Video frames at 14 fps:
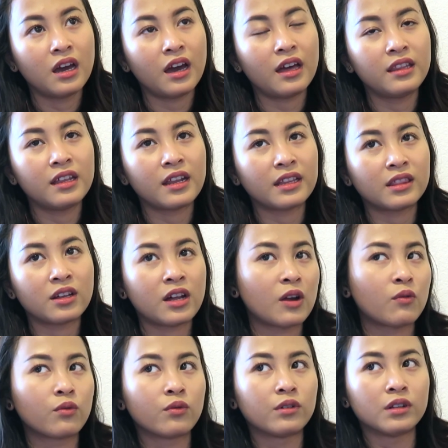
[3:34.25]
and then I thought I
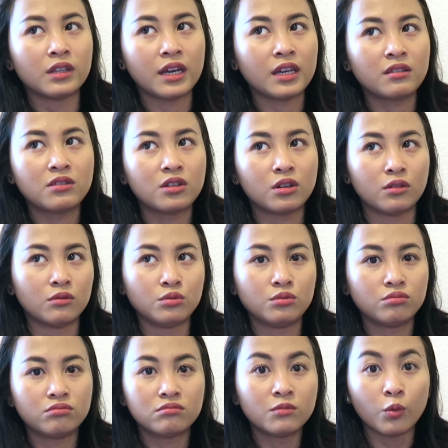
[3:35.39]
will, like, you know,
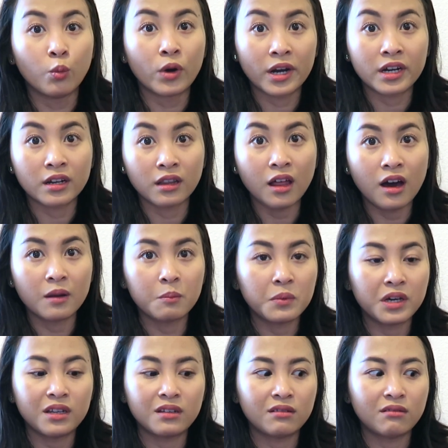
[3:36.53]
wear it a lot,
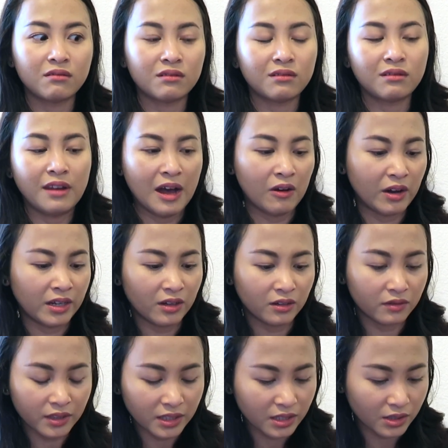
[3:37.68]
but now I don't
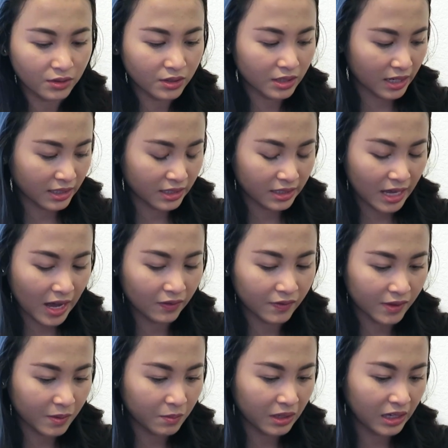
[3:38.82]
really use it. I just have it
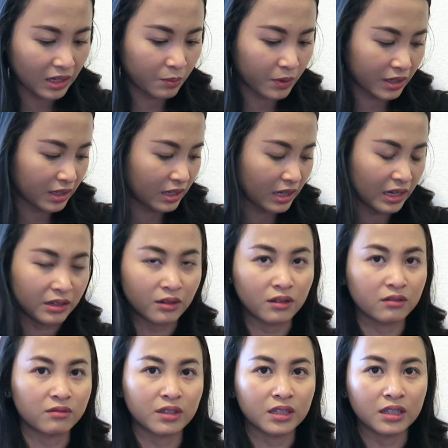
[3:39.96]
with me, but I
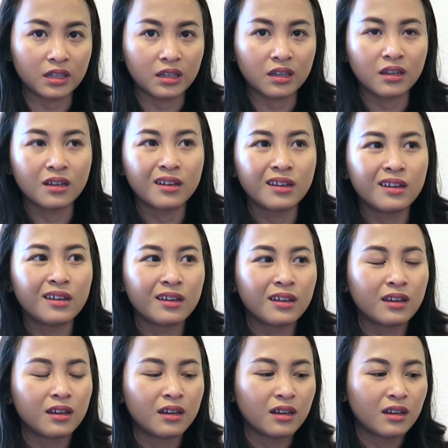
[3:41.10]
don't really,
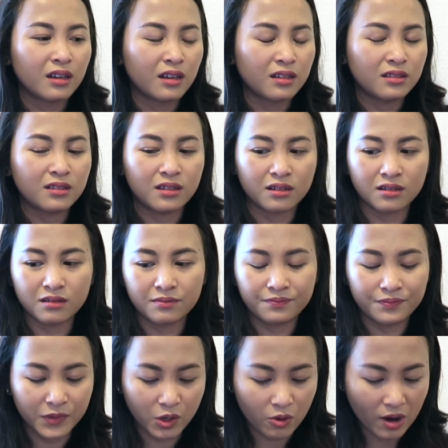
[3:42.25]
you know,
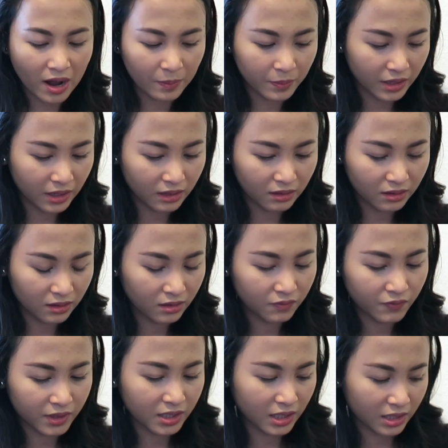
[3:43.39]
grab it,
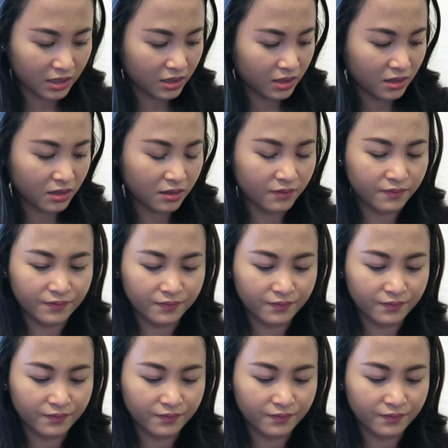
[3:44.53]
which I should have.